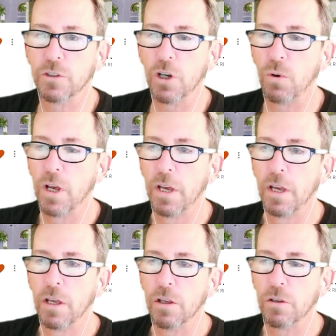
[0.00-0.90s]
So
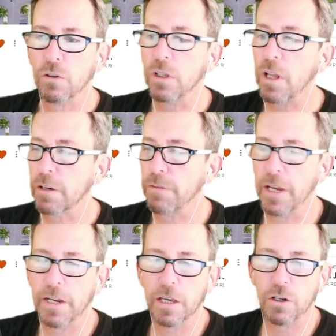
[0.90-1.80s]
good luck
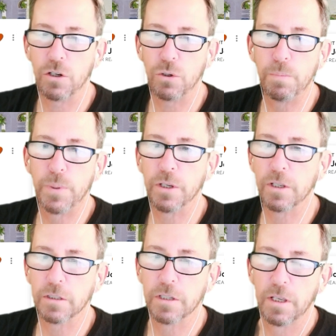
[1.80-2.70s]
finding a new
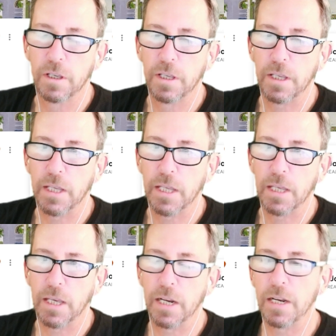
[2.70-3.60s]
build
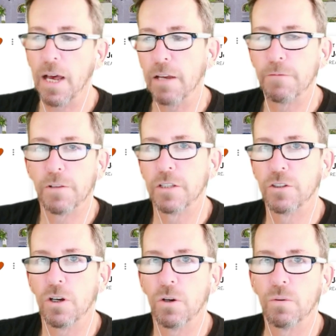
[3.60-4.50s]
in a non-flood
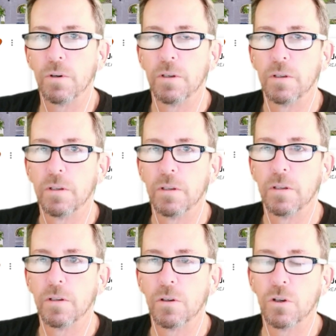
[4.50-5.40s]
zone
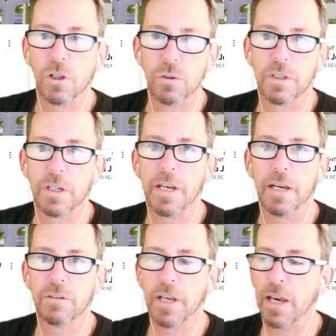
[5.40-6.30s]
close to
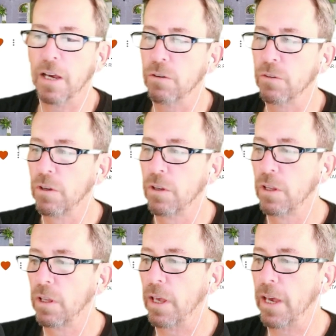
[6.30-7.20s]
downtown
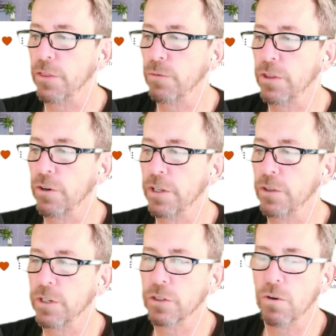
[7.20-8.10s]
at
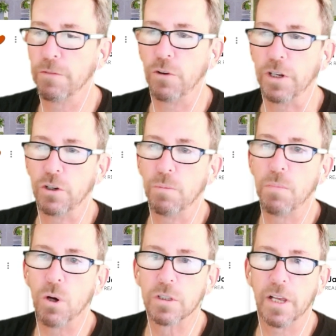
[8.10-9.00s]
333 a square foot. You're
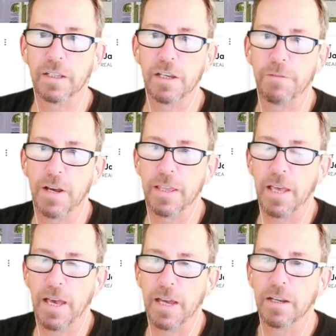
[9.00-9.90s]
most likely to find
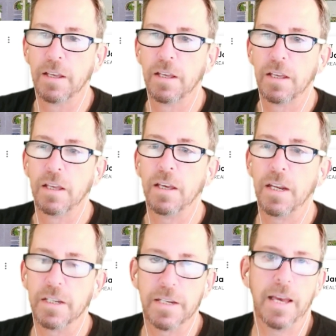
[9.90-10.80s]
that in
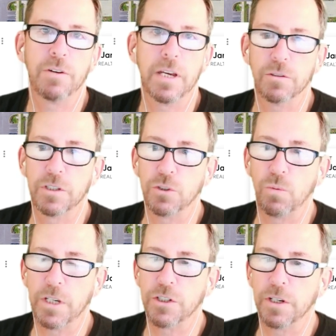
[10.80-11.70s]
a townhouse
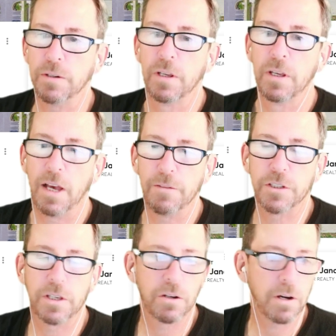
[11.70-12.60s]
situation.
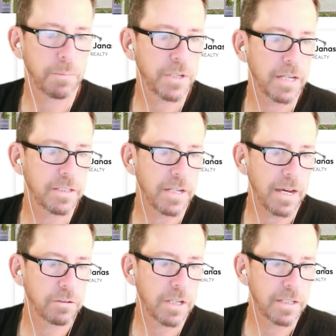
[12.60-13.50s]
Obviously, there are upsides and
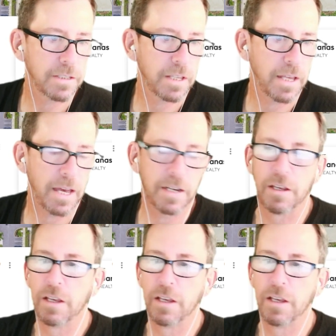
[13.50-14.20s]
downsides to that.